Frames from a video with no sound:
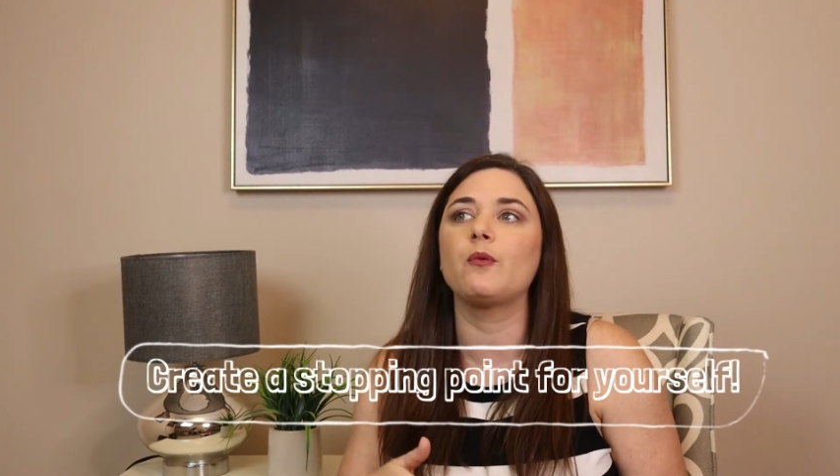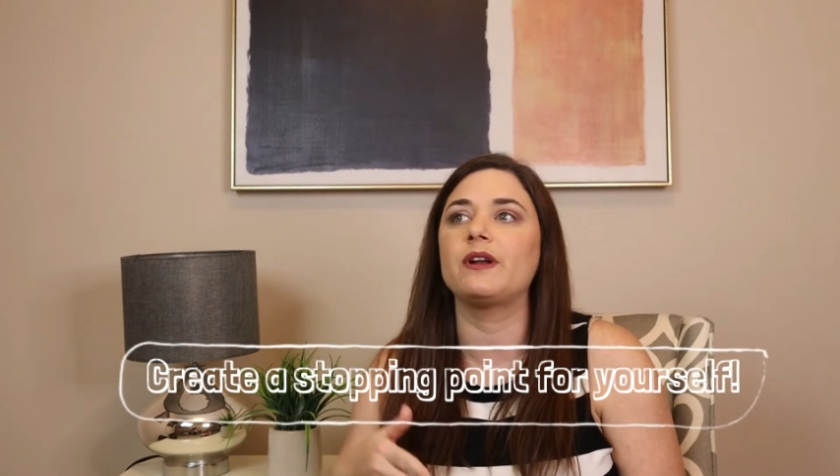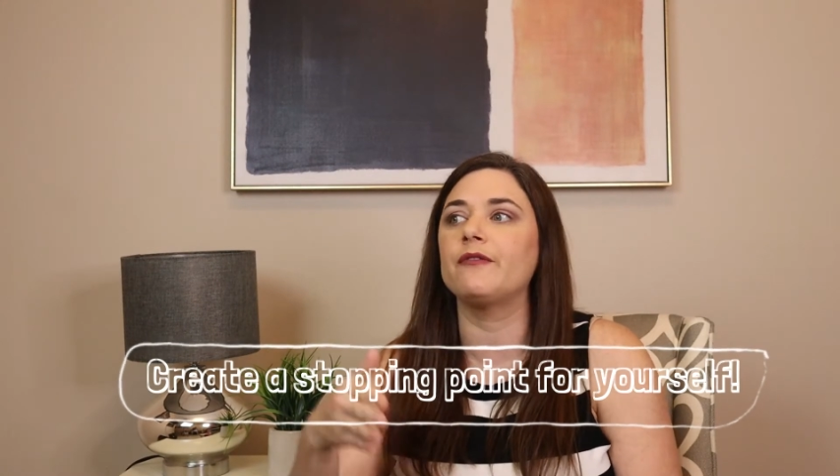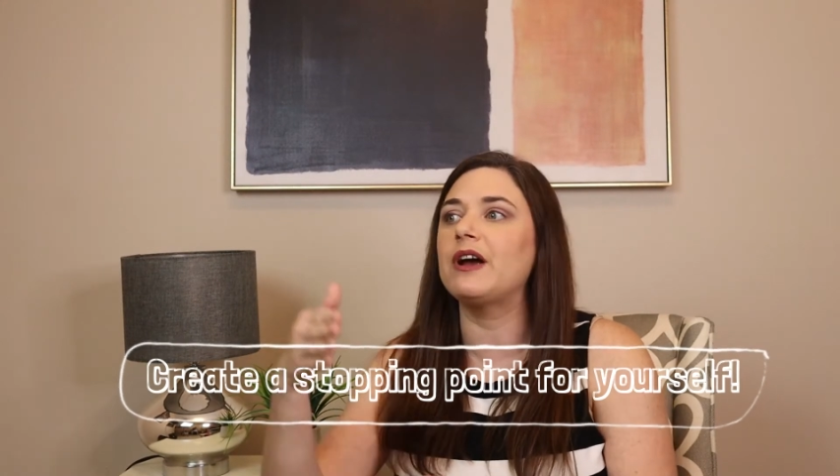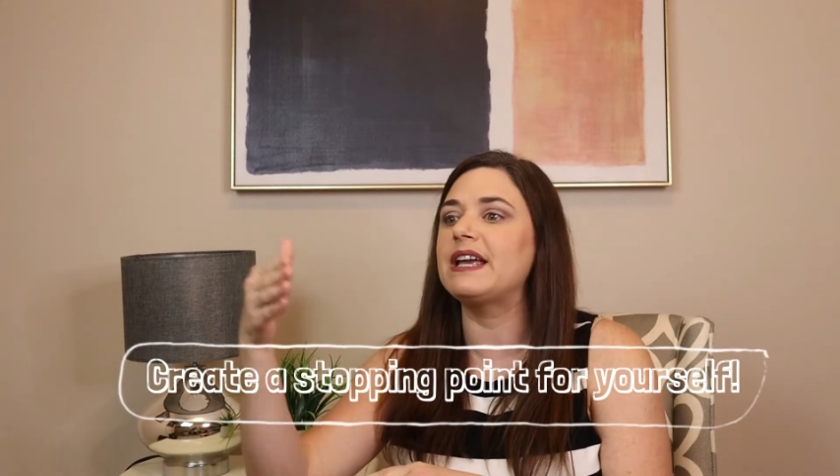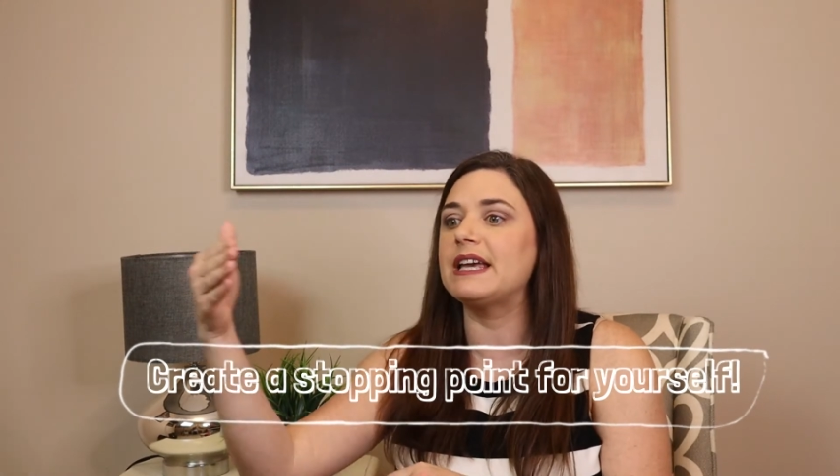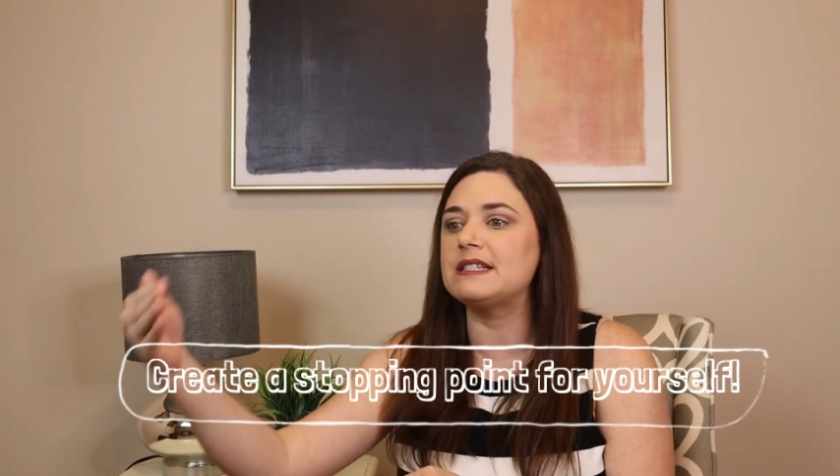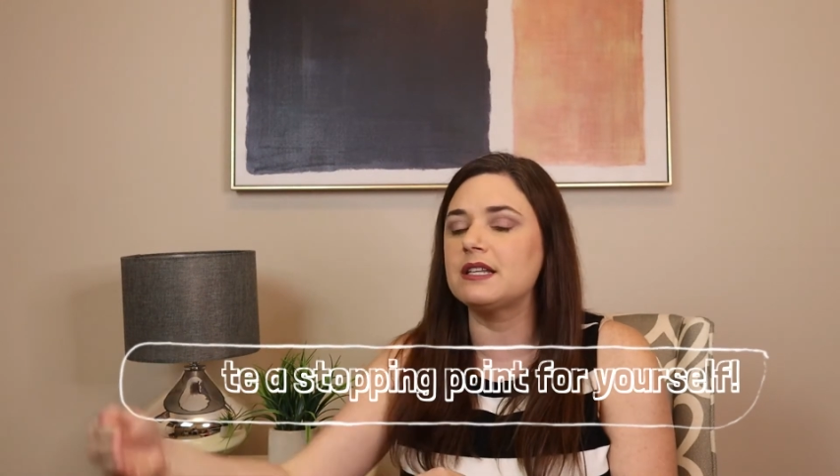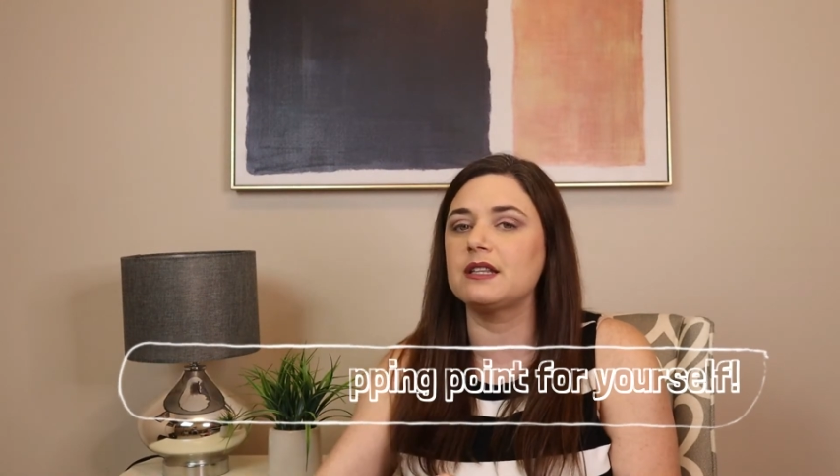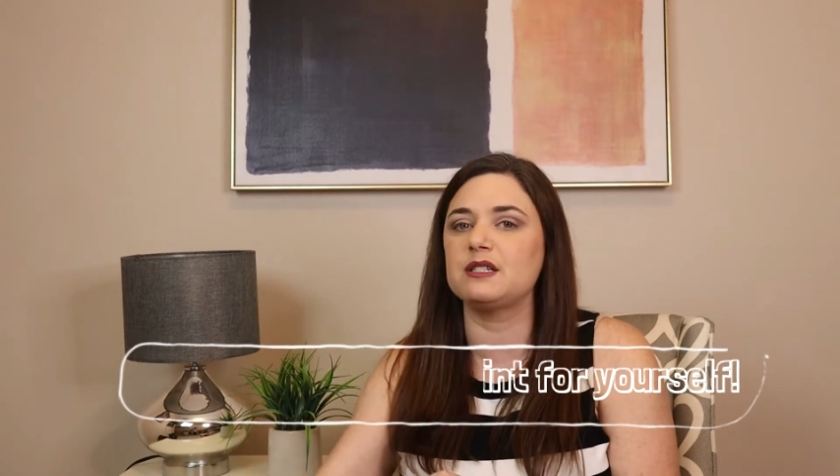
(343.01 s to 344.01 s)
whenever I
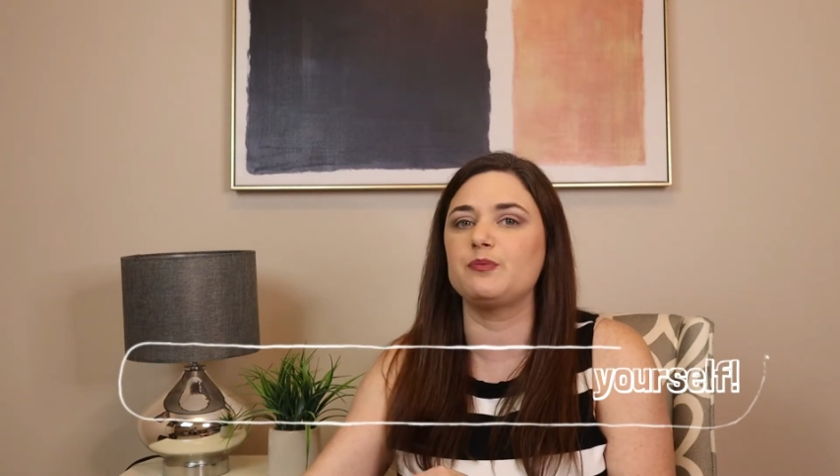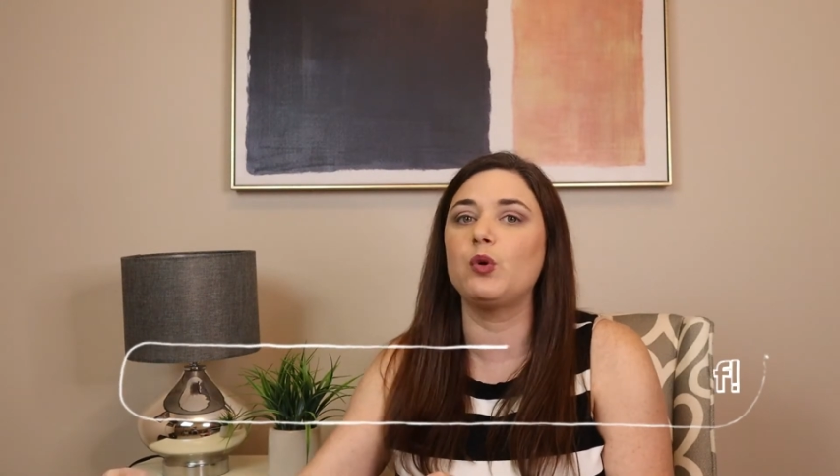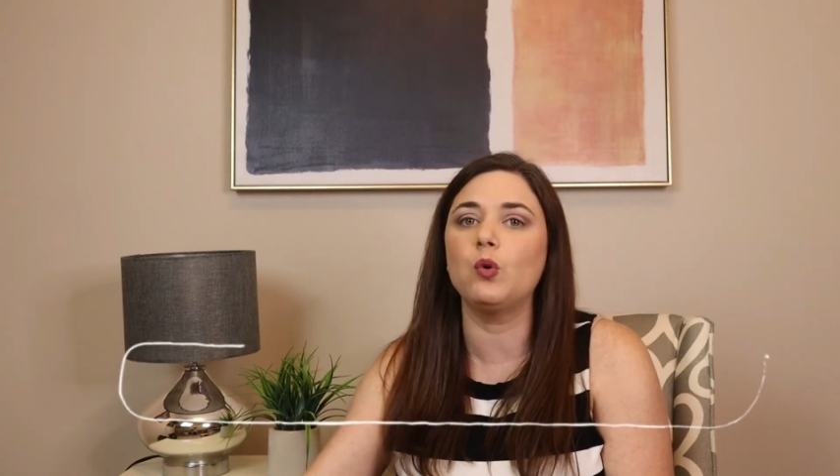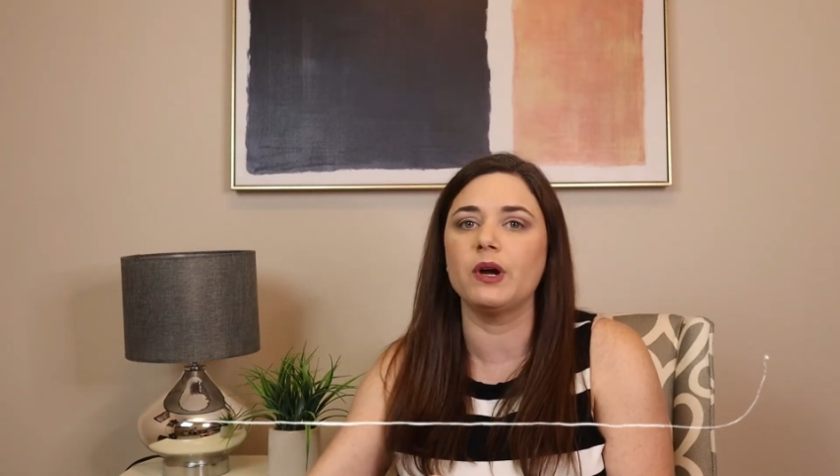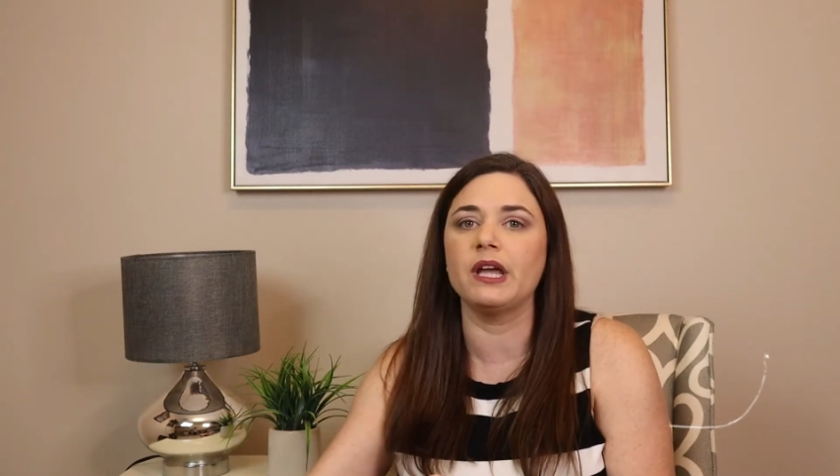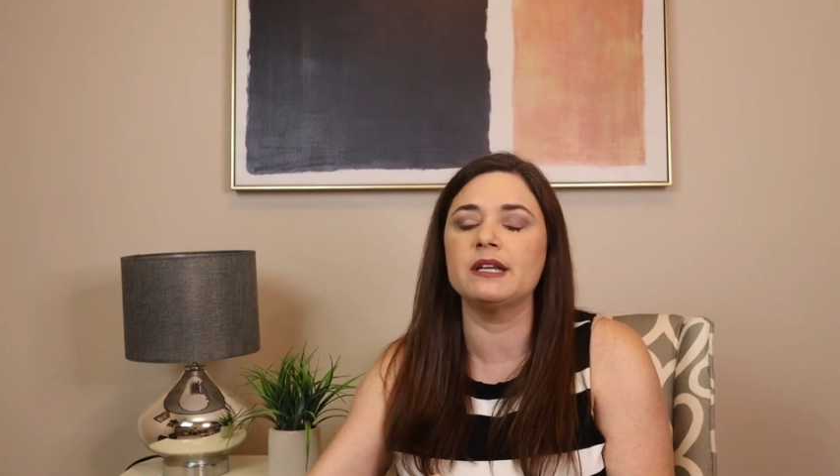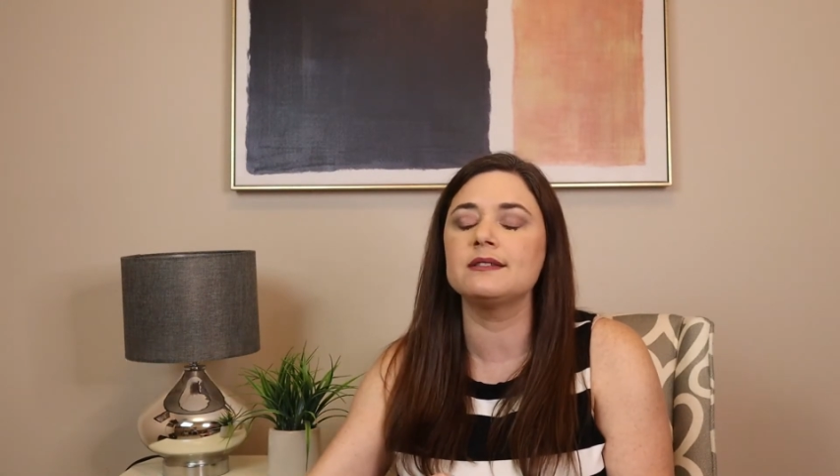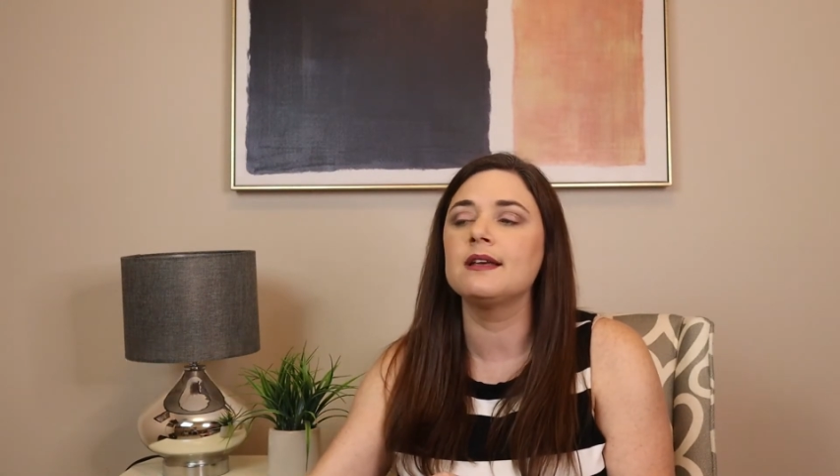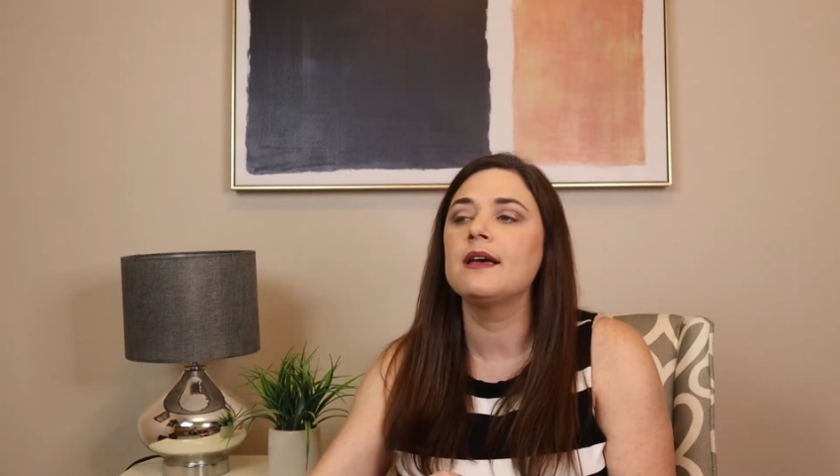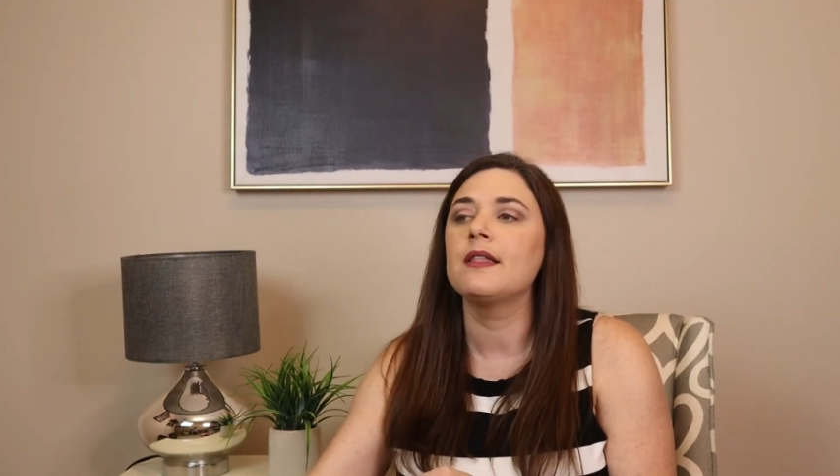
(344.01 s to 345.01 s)
get to this point,